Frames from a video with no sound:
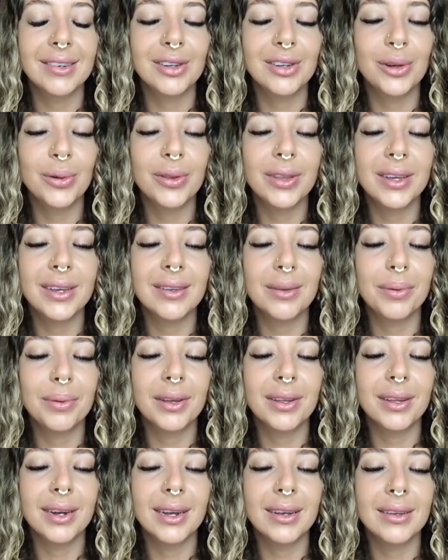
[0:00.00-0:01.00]
to these
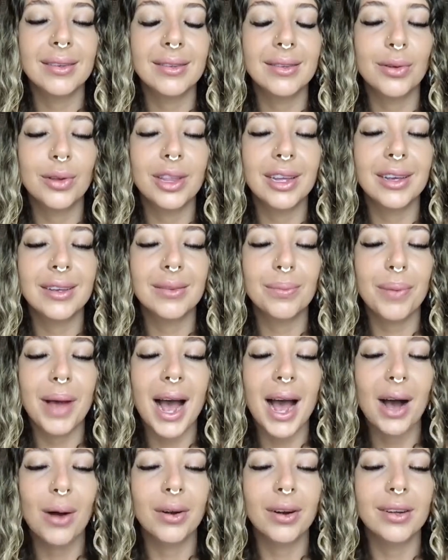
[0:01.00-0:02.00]
abilities, to these
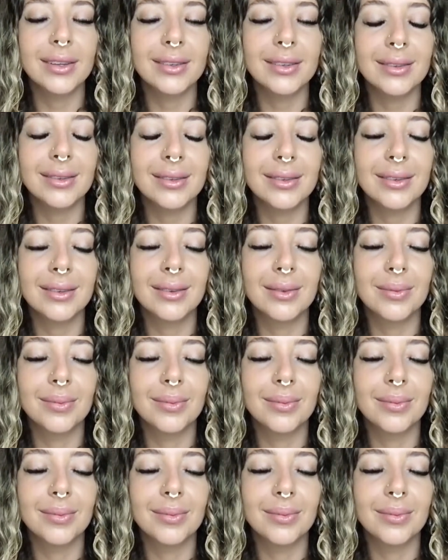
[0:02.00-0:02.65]
powers.